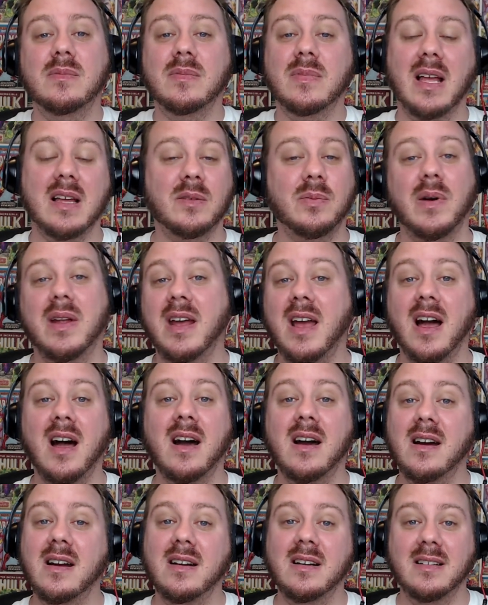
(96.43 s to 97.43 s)
That's where they
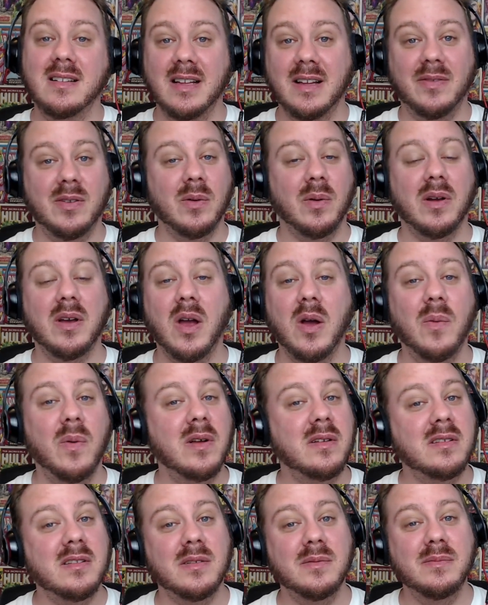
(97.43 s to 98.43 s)
are if you want to go
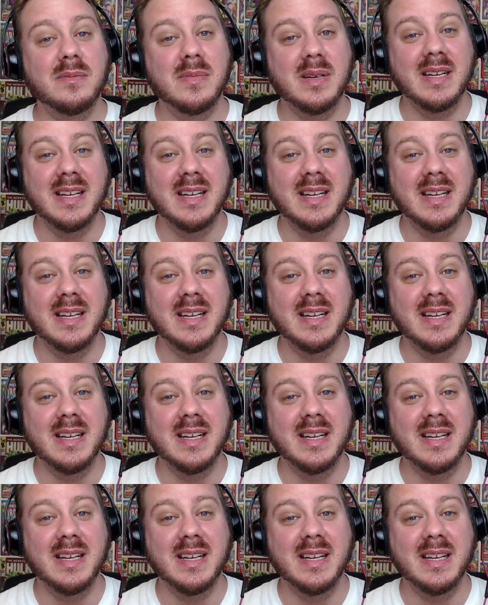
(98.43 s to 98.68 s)
watch them.